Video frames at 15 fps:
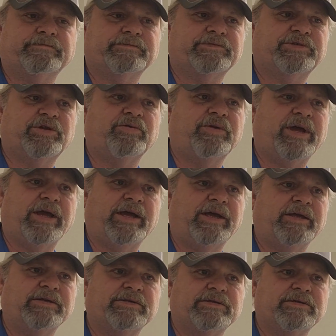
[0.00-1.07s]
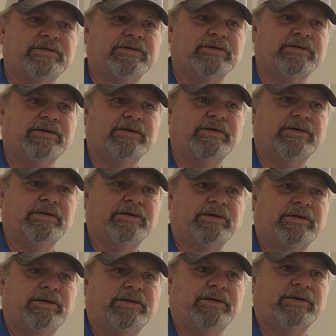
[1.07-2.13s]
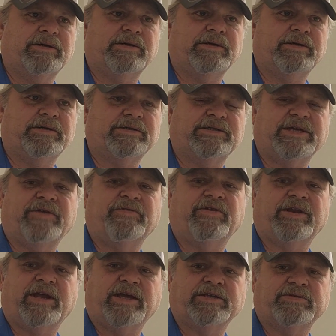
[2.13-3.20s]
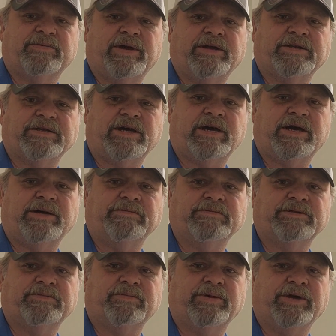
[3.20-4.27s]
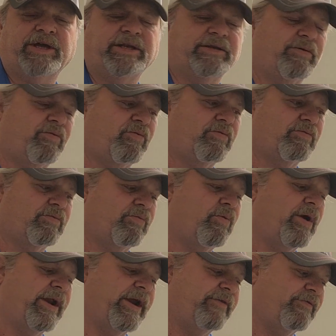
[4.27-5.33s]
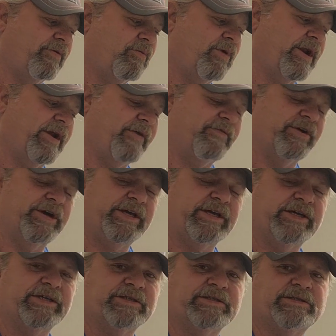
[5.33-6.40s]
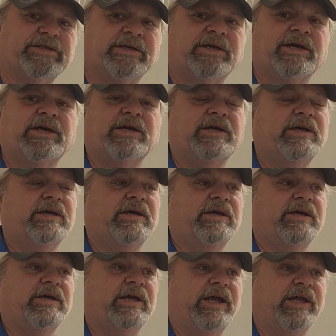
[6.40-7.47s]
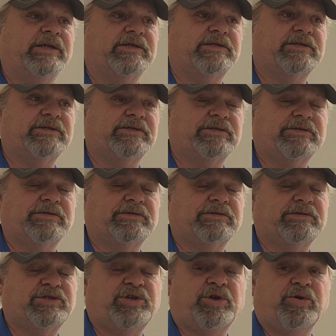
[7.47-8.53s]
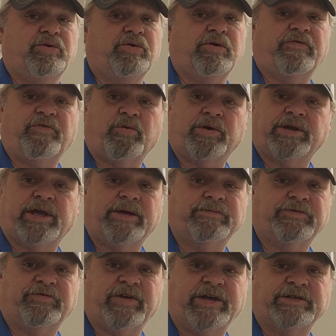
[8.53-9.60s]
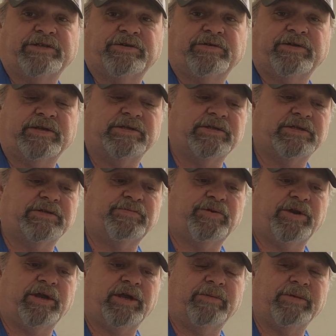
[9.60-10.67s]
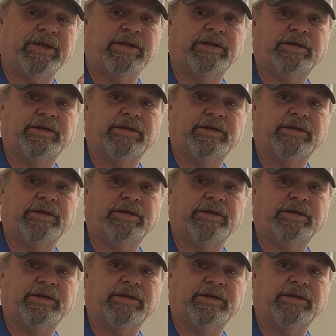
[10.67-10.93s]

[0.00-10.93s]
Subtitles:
2 days, 7 days about tops, but whatever it is, it's 2 to 4 times faster than just putting them in